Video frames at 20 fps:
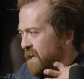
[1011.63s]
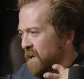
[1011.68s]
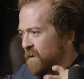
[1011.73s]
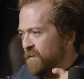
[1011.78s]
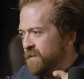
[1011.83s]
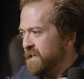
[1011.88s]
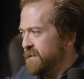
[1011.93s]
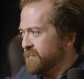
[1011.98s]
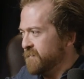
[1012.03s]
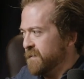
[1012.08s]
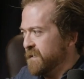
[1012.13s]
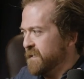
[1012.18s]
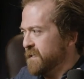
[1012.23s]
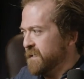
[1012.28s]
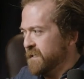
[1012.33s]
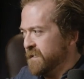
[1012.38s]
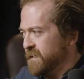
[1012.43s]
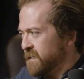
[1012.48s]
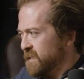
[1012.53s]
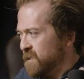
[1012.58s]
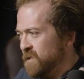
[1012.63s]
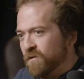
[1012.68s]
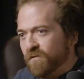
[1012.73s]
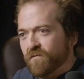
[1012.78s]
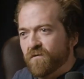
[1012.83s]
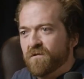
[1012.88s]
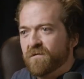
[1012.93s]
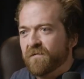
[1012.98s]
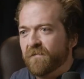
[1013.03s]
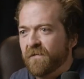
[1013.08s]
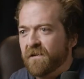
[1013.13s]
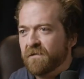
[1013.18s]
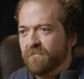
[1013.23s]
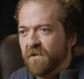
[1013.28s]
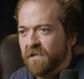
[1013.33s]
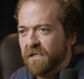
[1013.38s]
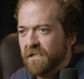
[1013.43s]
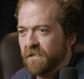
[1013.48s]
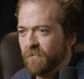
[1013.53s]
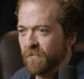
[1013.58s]
I'll never do the wrong
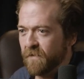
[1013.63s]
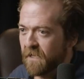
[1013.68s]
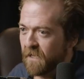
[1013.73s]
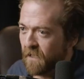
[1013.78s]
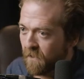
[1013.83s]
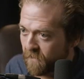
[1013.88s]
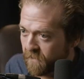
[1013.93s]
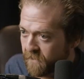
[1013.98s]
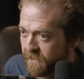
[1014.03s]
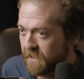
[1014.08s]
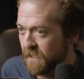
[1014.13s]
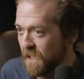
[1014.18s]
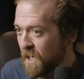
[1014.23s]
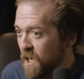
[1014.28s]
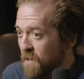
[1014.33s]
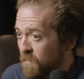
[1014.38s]
thing by anyone else.